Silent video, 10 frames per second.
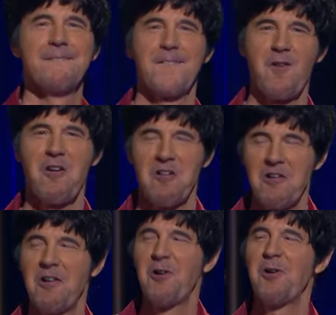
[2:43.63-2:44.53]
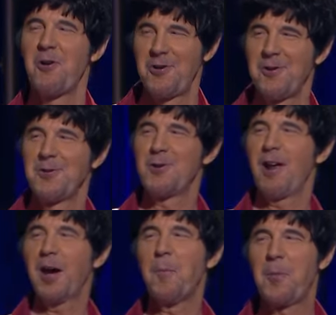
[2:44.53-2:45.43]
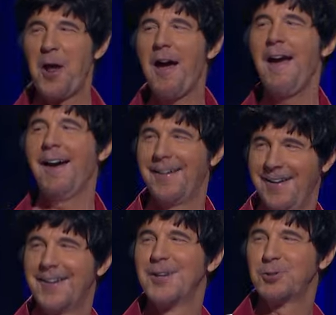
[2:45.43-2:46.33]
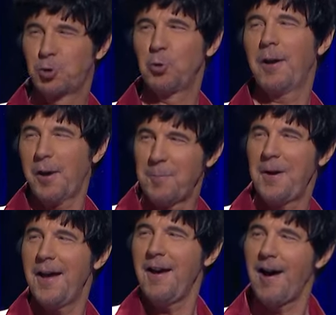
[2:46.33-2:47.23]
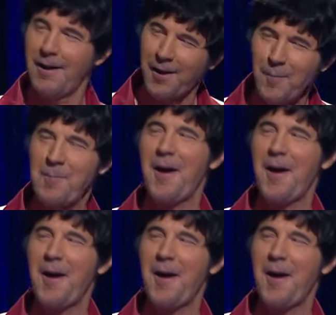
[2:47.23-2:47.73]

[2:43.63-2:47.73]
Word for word: that. You like a play? You like a play? I yeah. Like